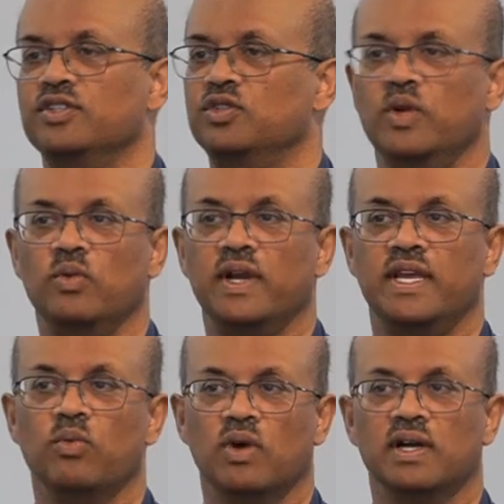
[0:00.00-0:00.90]
into doing
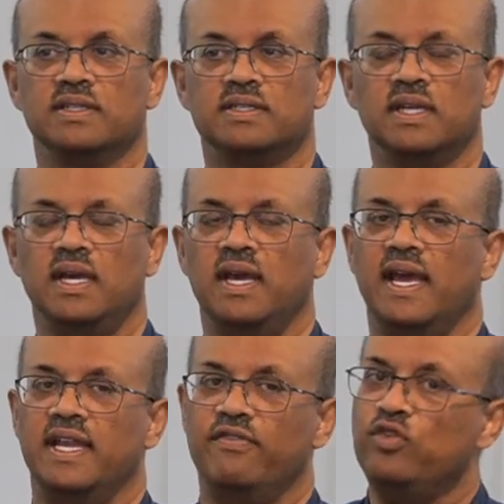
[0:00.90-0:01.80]
what he wants.
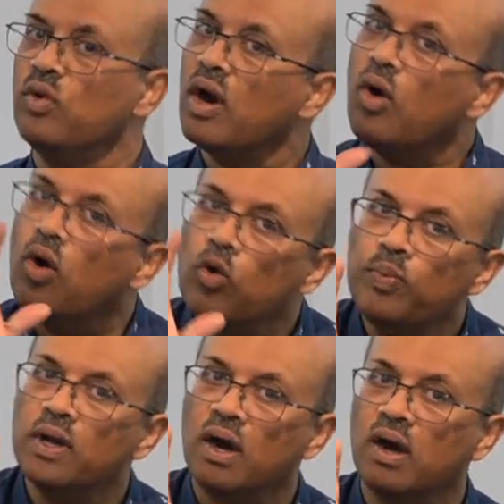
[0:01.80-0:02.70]
And if you are
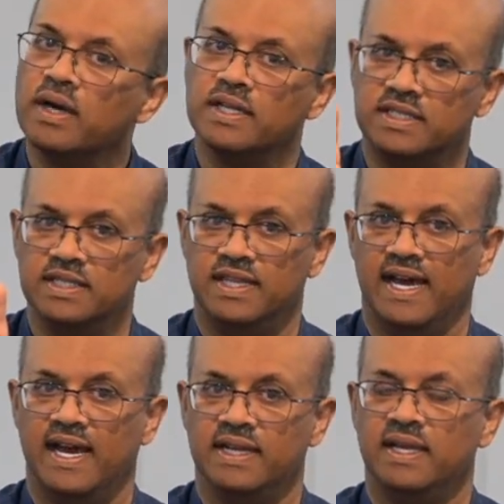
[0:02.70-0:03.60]
open hearted to
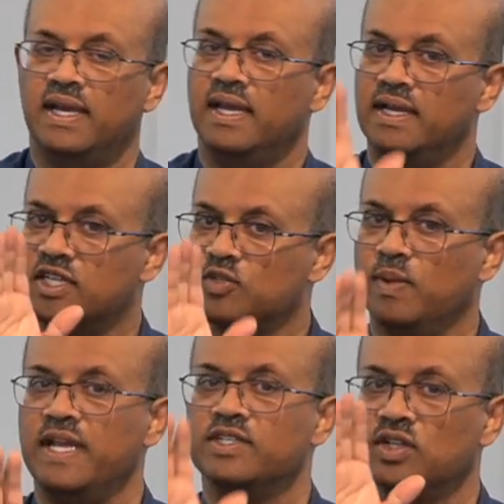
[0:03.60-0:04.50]
that, it
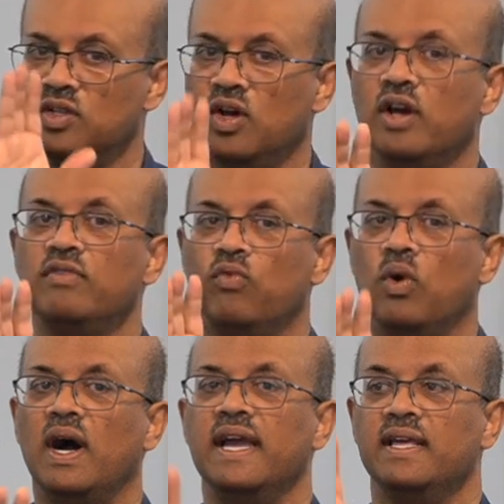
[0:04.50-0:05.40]
explains a lot of
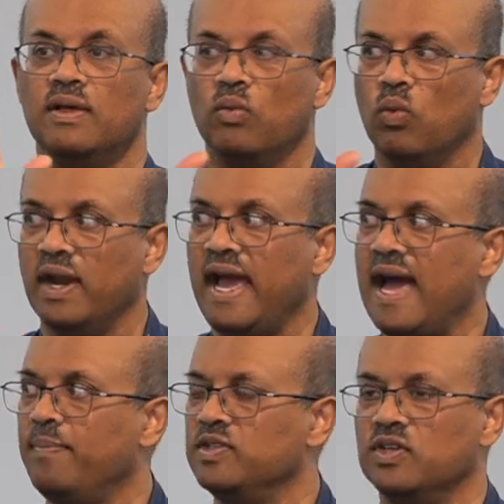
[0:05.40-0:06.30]
why what
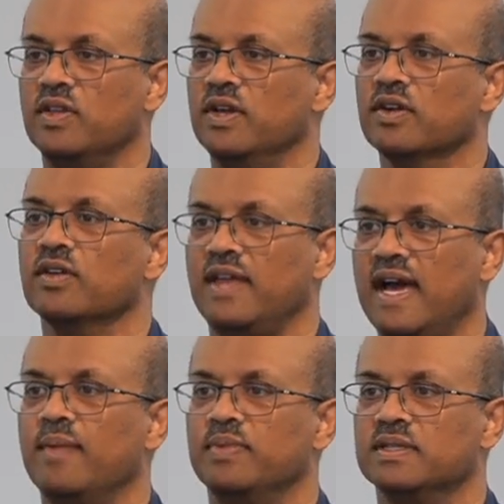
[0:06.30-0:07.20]
happens on the earth
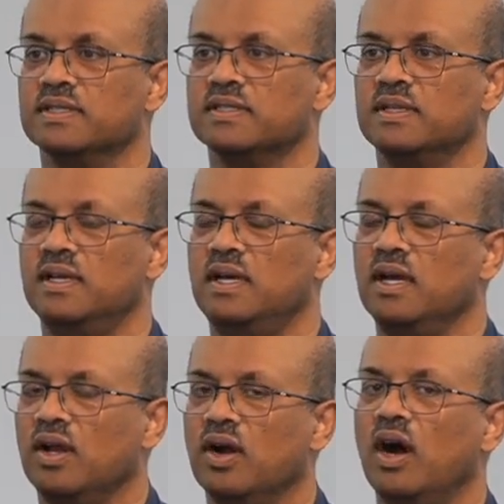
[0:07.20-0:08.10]
happens.
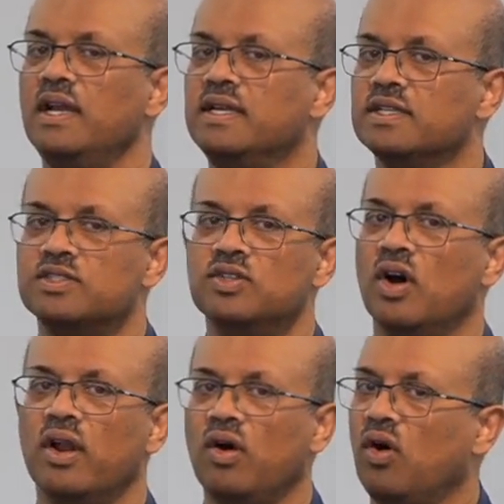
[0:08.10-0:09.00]
God does
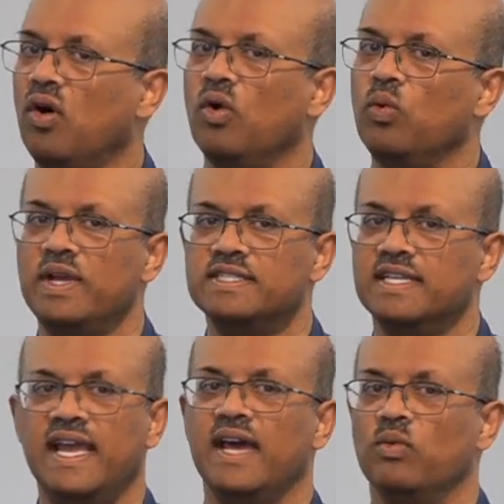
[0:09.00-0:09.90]
not
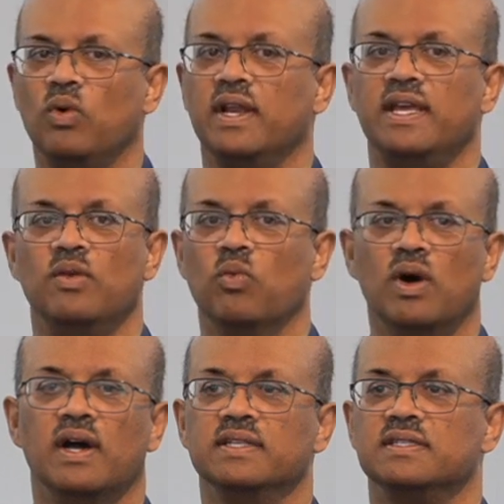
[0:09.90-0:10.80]
always get what he
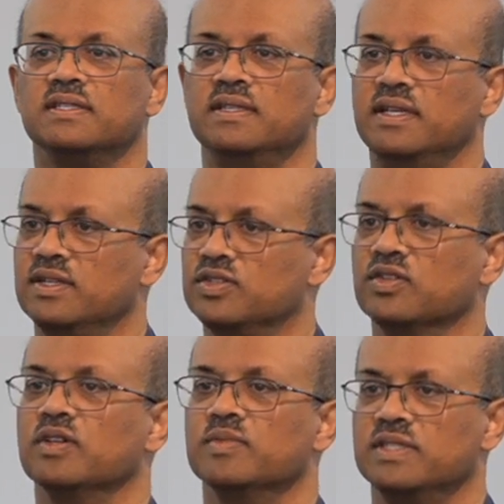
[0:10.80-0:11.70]
wants in a
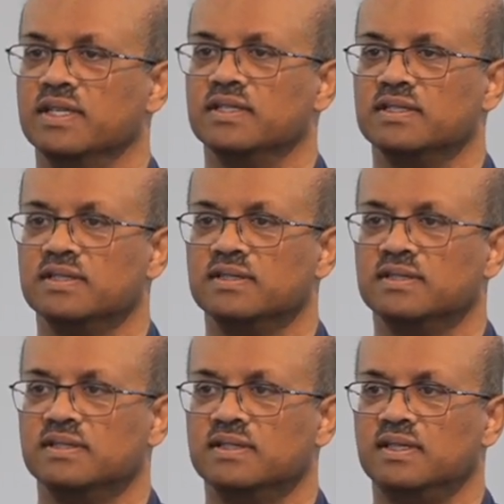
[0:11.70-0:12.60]
circumstance.
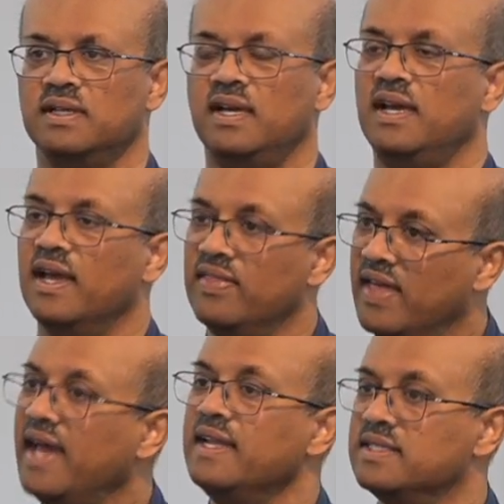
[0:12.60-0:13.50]

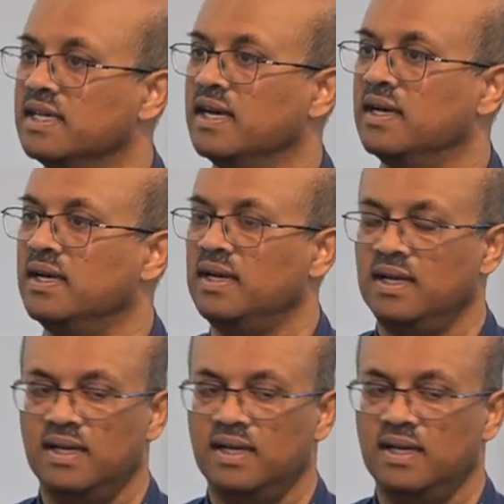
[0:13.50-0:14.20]
And that is a